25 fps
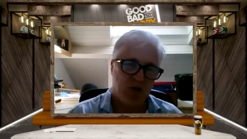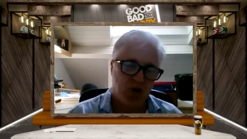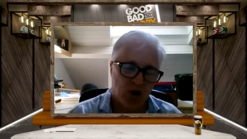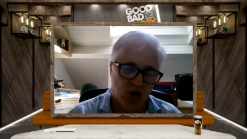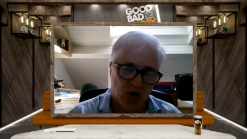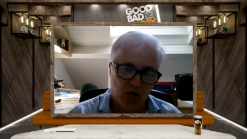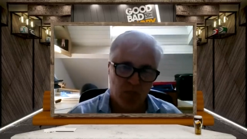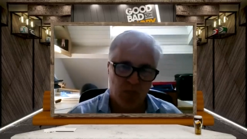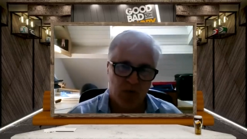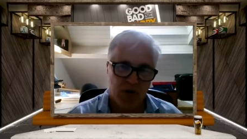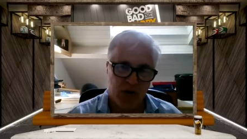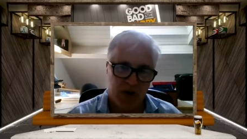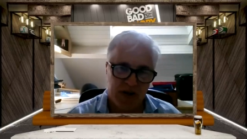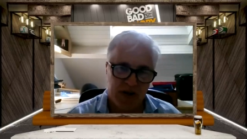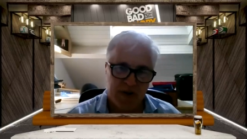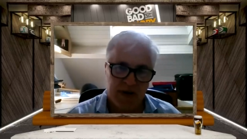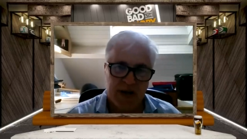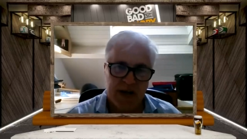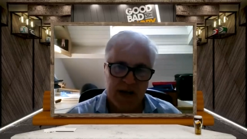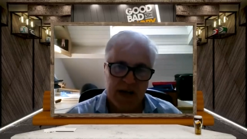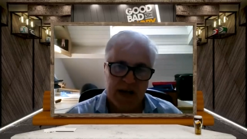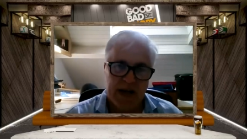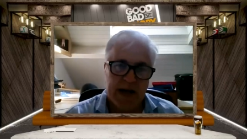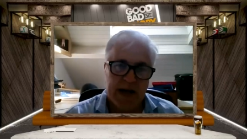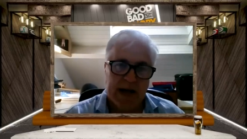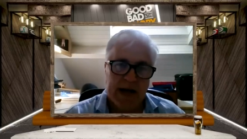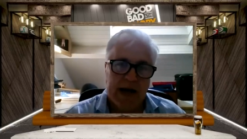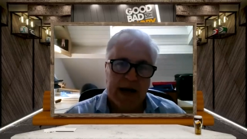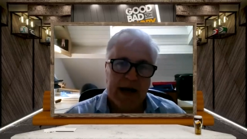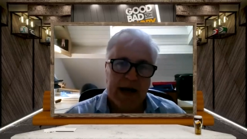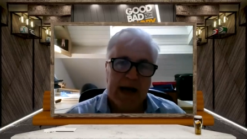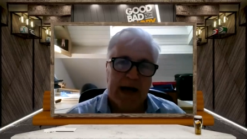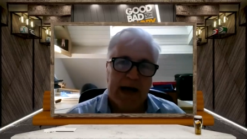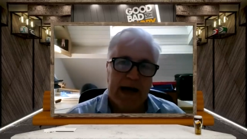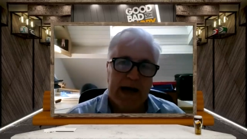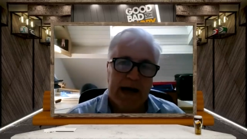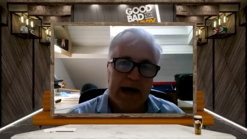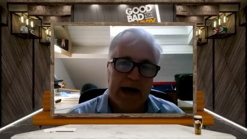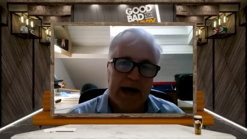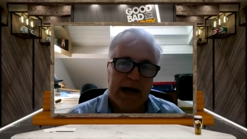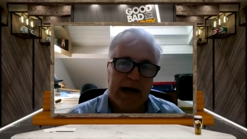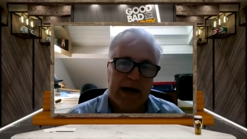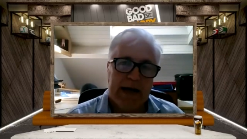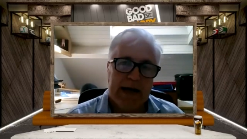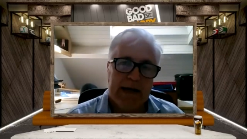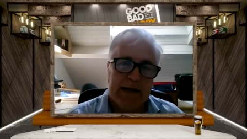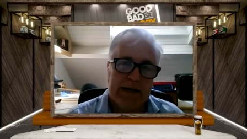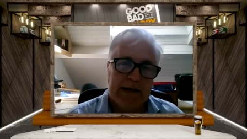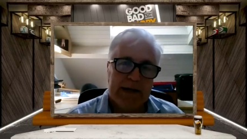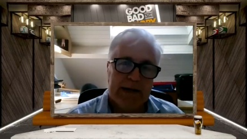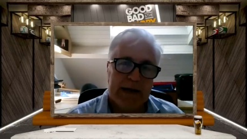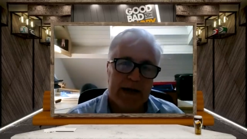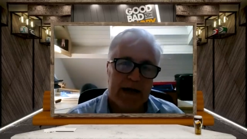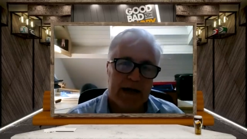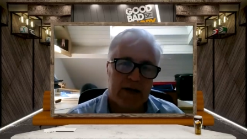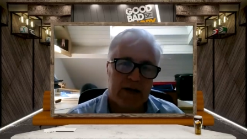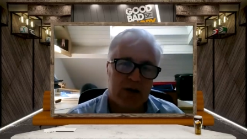got on with it. And I